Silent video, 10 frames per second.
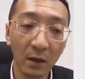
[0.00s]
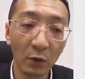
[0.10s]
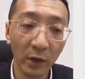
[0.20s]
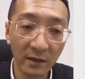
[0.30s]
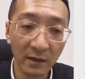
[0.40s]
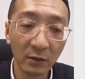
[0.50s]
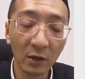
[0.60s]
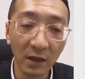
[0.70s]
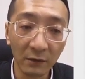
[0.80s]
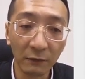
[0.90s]
Okay, it's
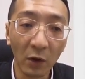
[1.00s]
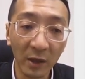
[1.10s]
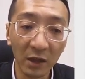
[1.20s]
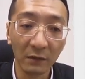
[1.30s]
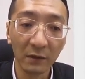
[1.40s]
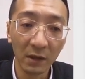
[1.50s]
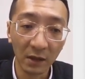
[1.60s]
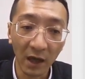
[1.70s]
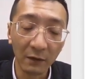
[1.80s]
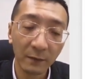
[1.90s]
not informative
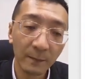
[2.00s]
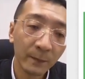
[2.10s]
enough.